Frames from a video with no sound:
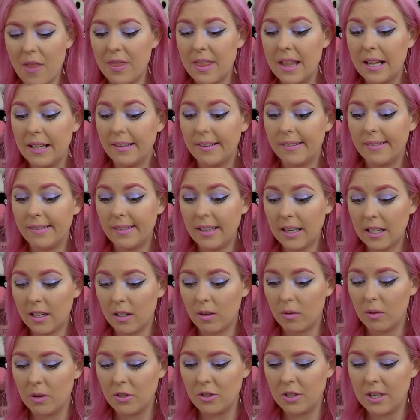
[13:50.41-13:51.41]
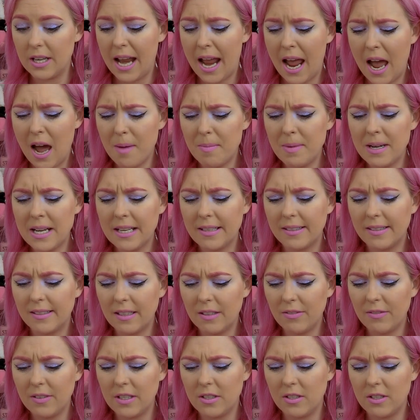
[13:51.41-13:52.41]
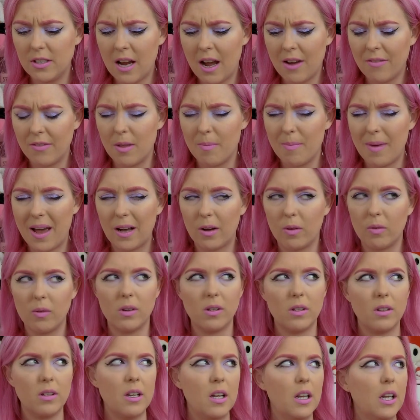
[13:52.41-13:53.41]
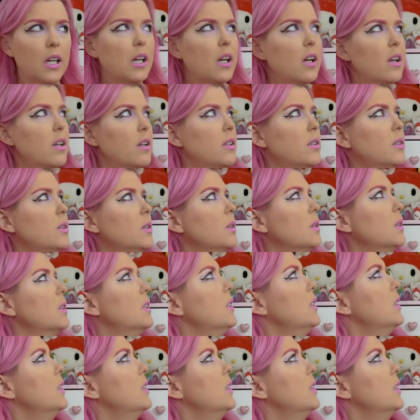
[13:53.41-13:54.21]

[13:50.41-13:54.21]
the second question, how many stuffies do you have in the back wall? Ugh.